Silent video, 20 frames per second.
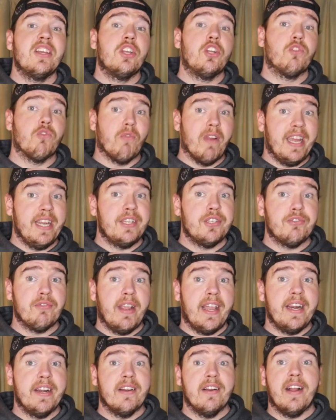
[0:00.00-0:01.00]
Great
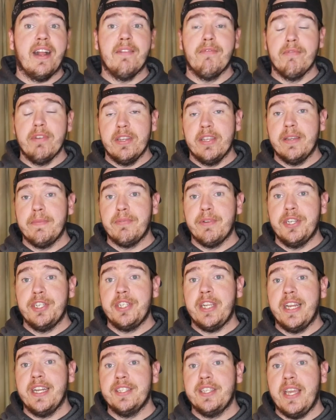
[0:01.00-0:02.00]
trainer. I really
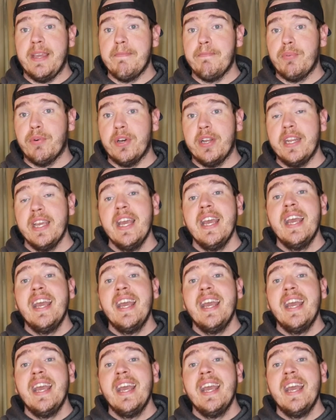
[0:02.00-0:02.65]
appreciate his input.